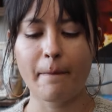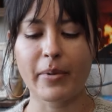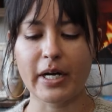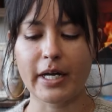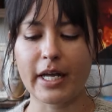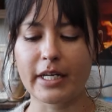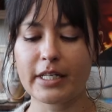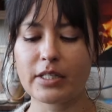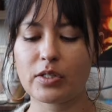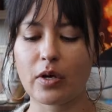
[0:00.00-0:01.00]
But
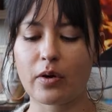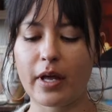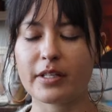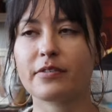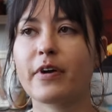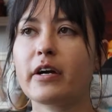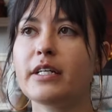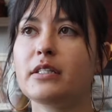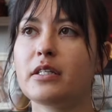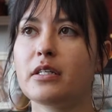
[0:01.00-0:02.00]
it's very
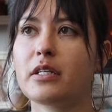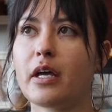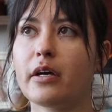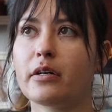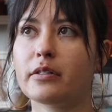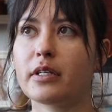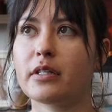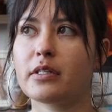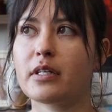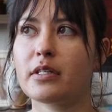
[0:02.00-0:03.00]
detailed in
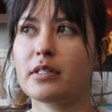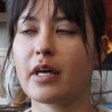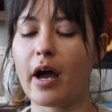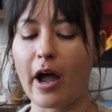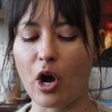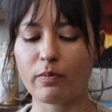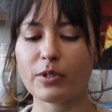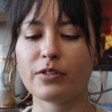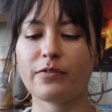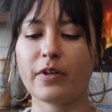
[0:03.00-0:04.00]
the sense that I
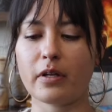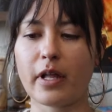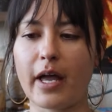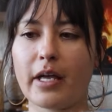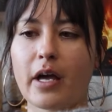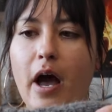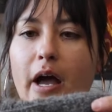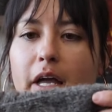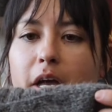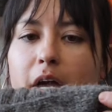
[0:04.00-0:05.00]
almost feel like
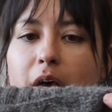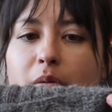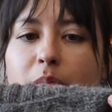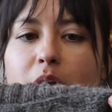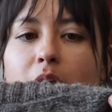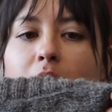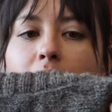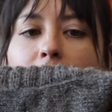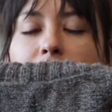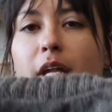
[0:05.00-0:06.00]
I am
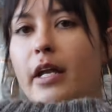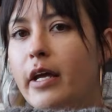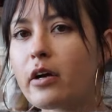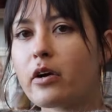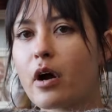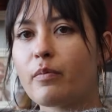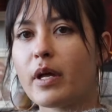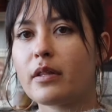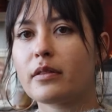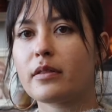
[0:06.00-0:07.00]
knitting a
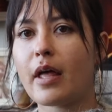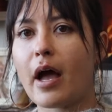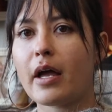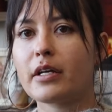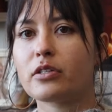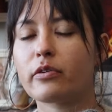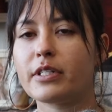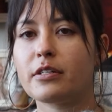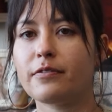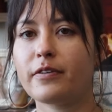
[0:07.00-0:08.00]
garment that is going
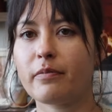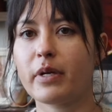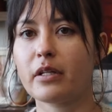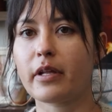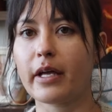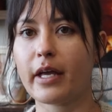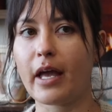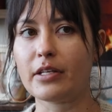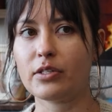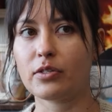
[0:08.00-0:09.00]
to fit me like
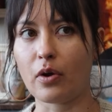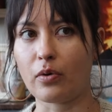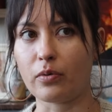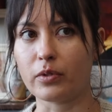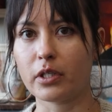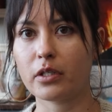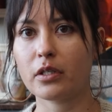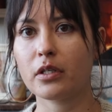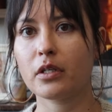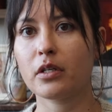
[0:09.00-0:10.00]
a sewn
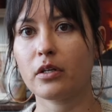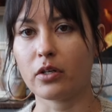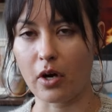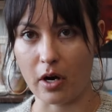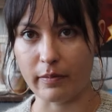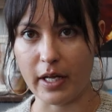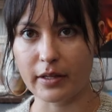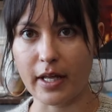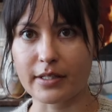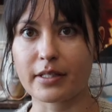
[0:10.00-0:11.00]

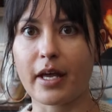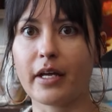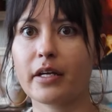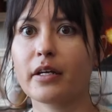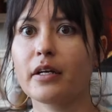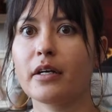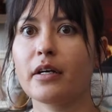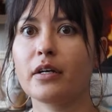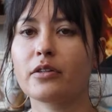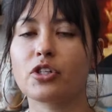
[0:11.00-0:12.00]
garment. That's like,
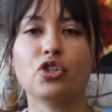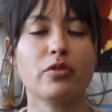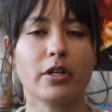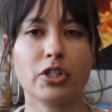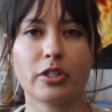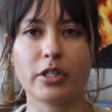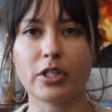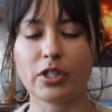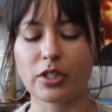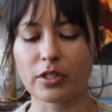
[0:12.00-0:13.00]
the structure
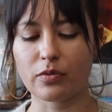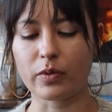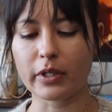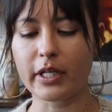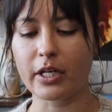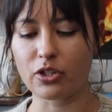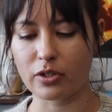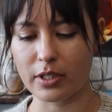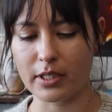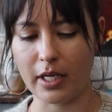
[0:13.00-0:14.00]
is just really
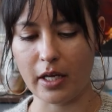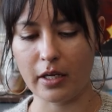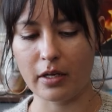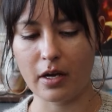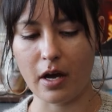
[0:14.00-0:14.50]
interesting.